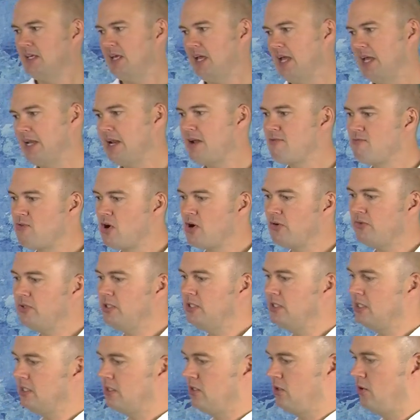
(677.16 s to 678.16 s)
And I wrote
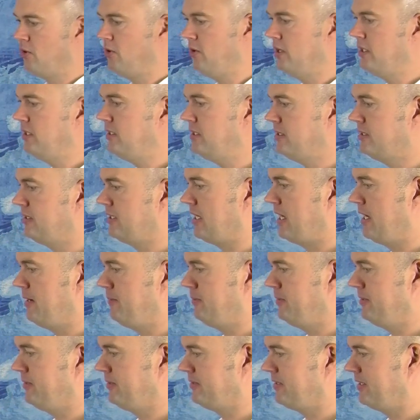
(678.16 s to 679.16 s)
here the early
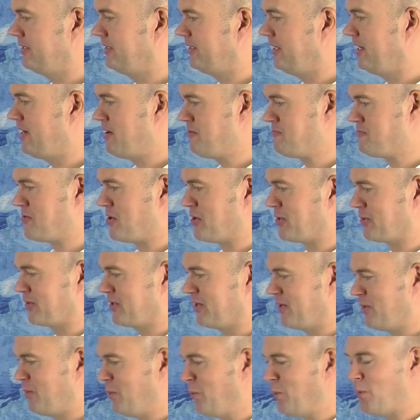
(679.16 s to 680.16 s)
disciples, and then I wrote
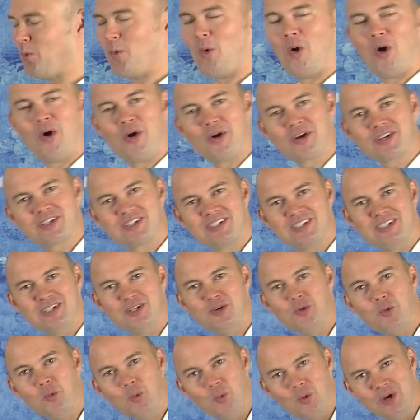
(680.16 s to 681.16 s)
walked
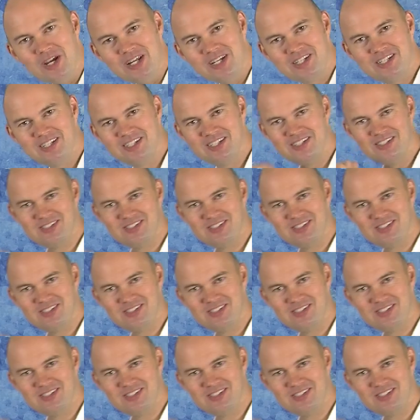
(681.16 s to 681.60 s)
with